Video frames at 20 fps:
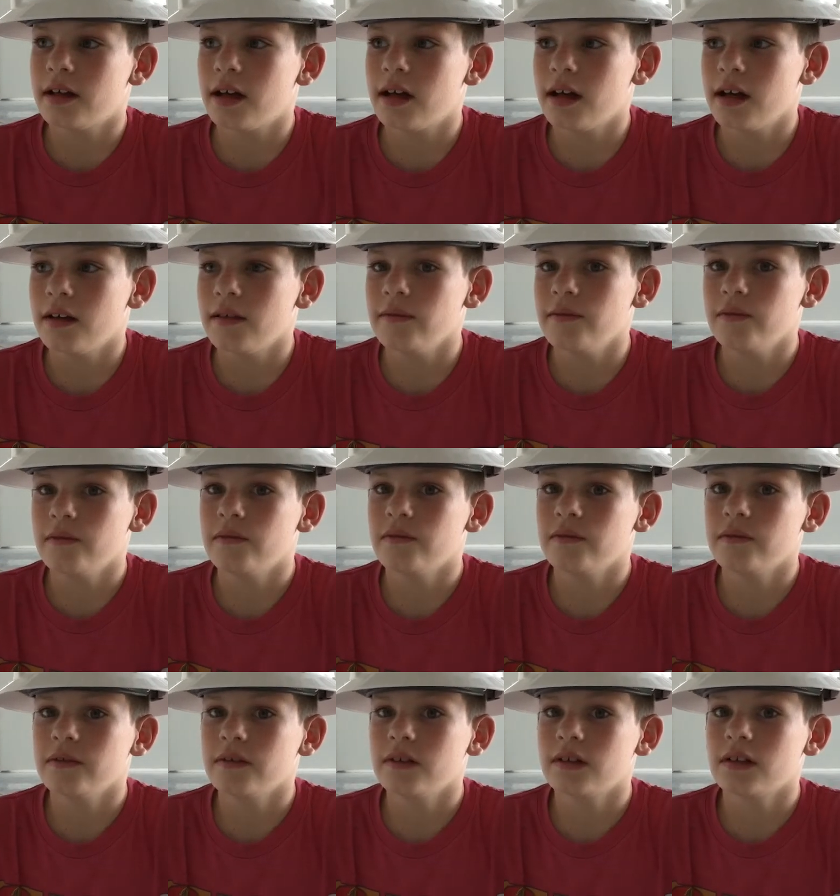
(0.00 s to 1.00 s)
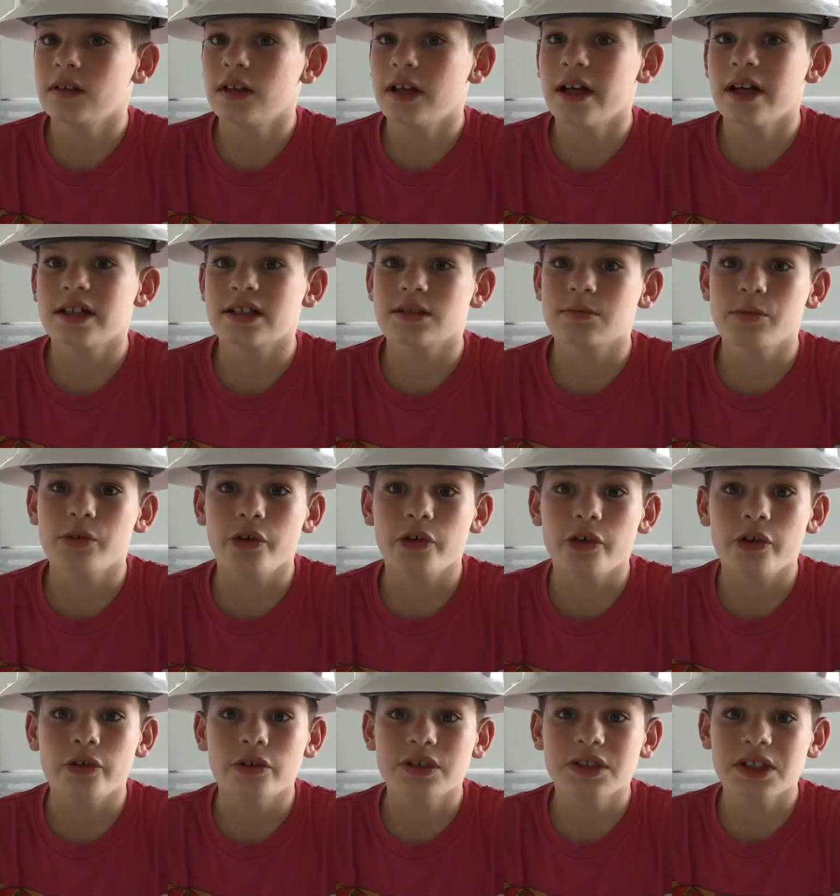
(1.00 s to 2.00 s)
have
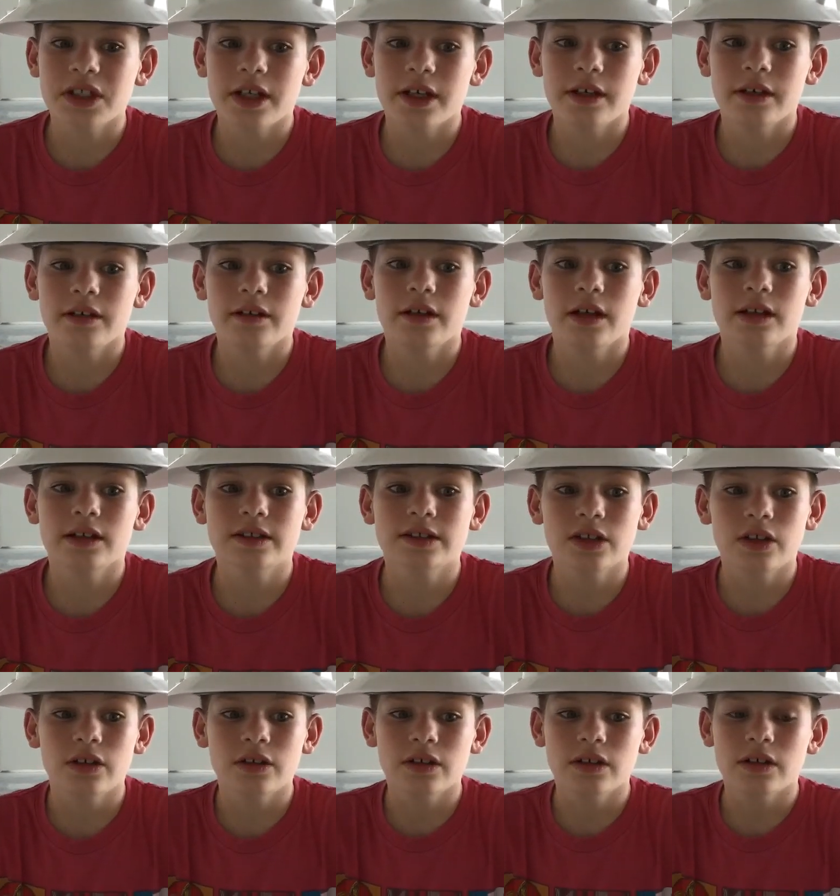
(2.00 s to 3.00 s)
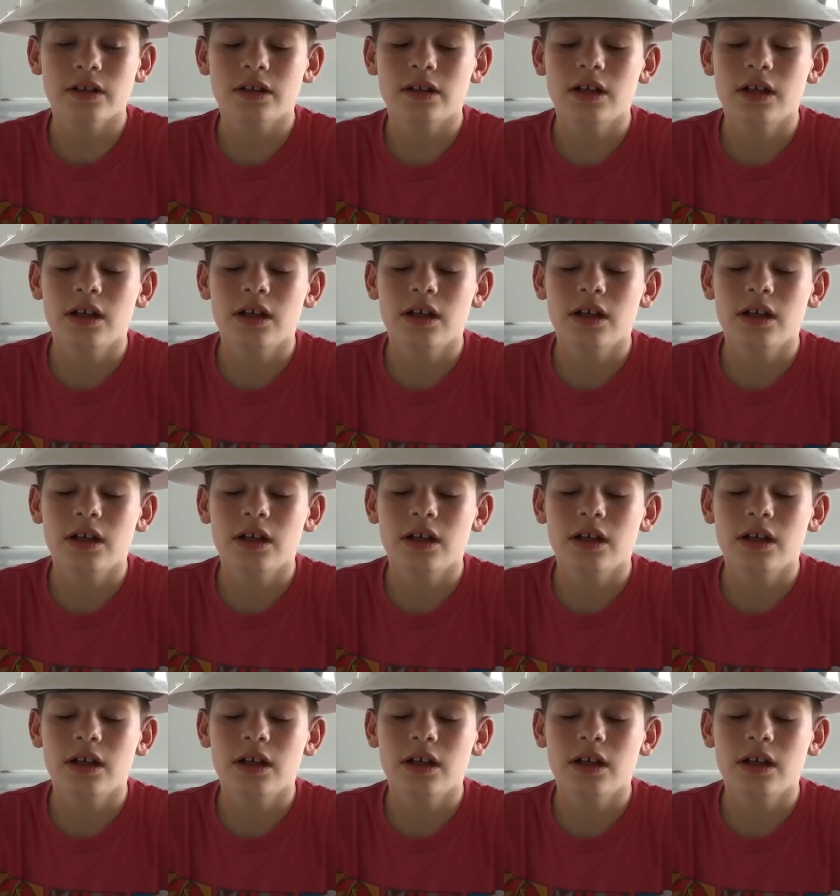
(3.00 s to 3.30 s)
Asperger's and that's on the